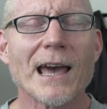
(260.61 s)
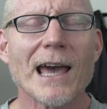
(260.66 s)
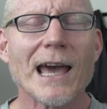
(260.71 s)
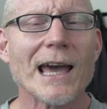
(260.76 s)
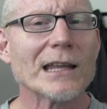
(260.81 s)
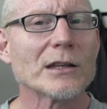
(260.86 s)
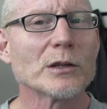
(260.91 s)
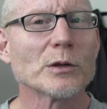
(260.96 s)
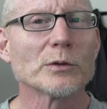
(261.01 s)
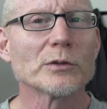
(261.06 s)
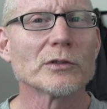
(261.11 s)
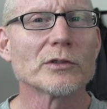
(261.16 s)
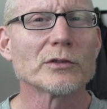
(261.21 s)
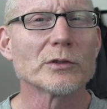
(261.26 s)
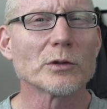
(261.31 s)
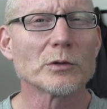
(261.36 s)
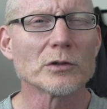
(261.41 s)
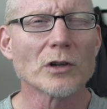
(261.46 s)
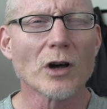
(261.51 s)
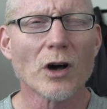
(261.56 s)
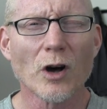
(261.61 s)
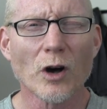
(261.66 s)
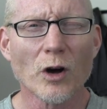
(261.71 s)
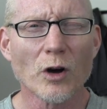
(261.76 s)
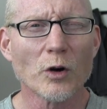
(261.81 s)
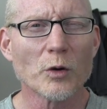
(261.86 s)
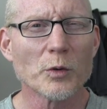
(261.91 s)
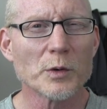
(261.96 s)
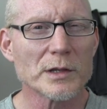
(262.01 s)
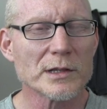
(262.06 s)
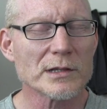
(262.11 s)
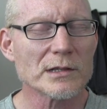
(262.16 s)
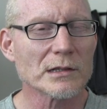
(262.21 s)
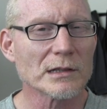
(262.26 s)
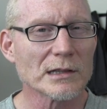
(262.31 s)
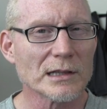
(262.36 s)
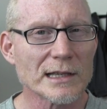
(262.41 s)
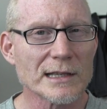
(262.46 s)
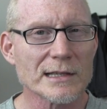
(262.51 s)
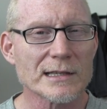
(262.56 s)
adults don't always
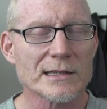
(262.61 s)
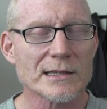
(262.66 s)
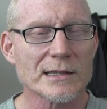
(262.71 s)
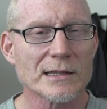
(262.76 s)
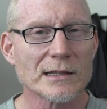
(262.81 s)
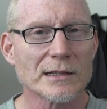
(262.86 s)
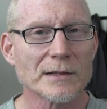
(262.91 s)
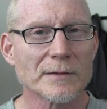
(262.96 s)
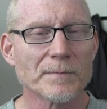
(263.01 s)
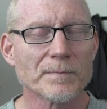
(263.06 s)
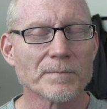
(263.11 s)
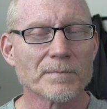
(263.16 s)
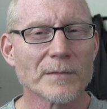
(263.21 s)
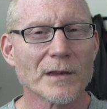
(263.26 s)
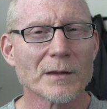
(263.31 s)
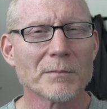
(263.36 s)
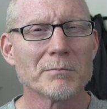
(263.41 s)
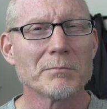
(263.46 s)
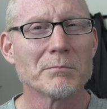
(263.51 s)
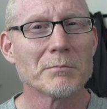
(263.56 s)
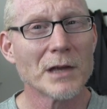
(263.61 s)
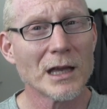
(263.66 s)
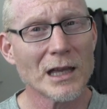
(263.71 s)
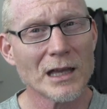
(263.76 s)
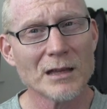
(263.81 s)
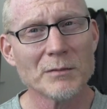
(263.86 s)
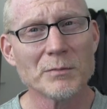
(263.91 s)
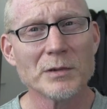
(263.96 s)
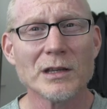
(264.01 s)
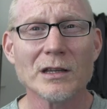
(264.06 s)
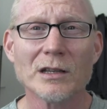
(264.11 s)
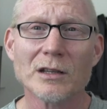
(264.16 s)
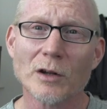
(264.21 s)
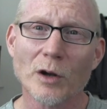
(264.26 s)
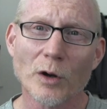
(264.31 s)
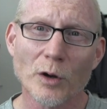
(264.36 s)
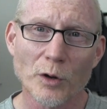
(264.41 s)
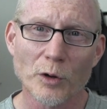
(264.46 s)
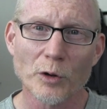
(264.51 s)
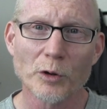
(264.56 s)
listen, maybe at
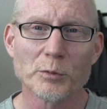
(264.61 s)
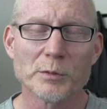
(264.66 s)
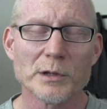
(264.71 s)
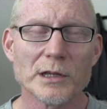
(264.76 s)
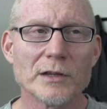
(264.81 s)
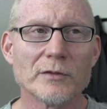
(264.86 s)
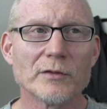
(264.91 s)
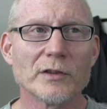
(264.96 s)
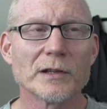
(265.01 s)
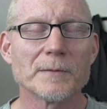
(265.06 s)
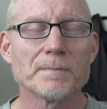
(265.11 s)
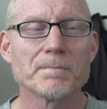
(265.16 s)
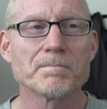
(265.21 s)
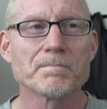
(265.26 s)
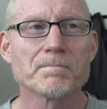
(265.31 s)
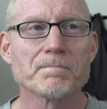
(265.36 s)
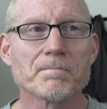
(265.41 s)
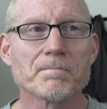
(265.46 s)
home even,